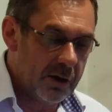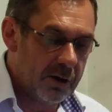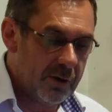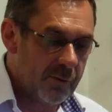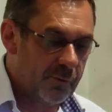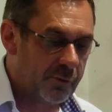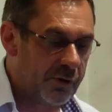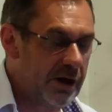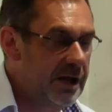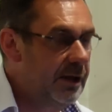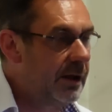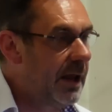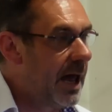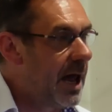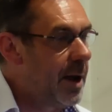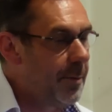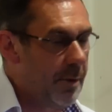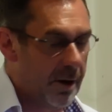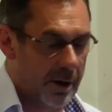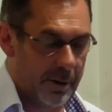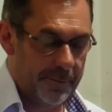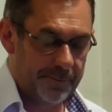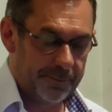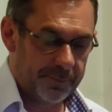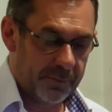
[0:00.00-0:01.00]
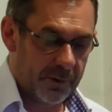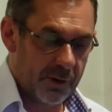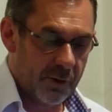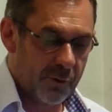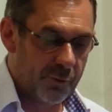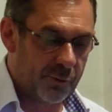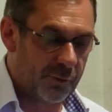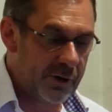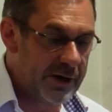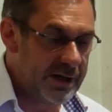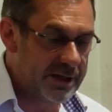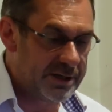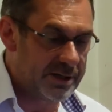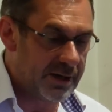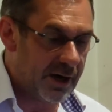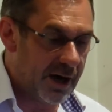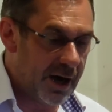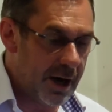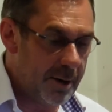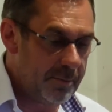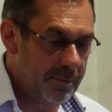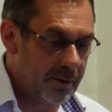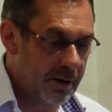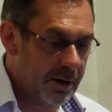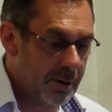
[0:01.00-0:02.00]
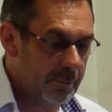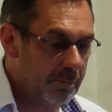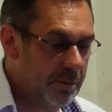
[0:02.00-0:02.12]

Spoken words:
Free labour, free time,